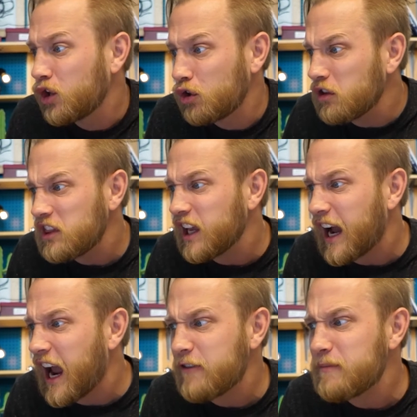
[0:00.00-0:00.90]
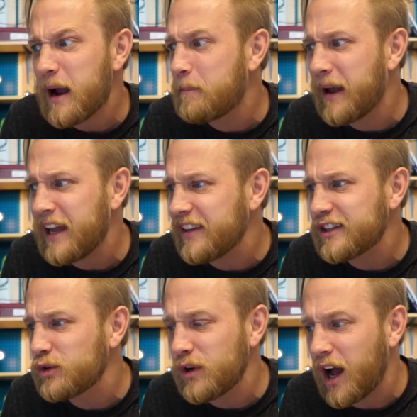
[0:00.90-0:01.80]
Good thing I have my bathing
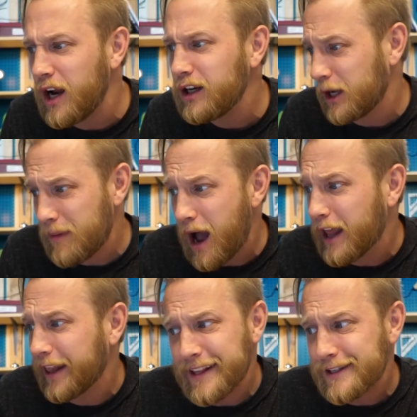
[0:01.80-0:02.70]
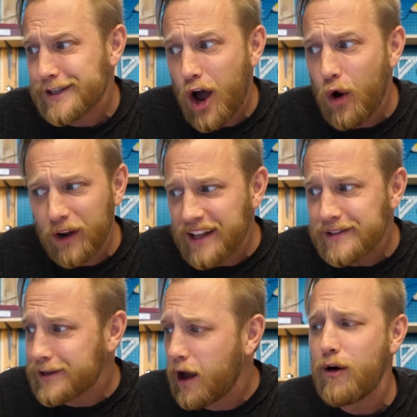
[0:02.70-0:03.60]
suit on. Come on, let's go,
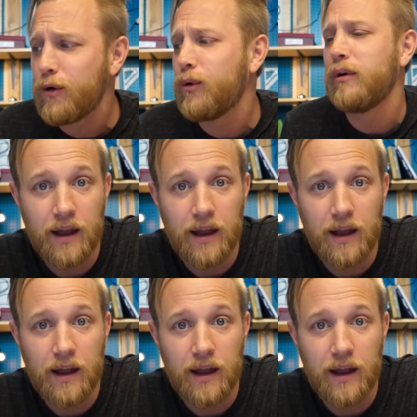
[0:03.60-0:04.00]
let's go.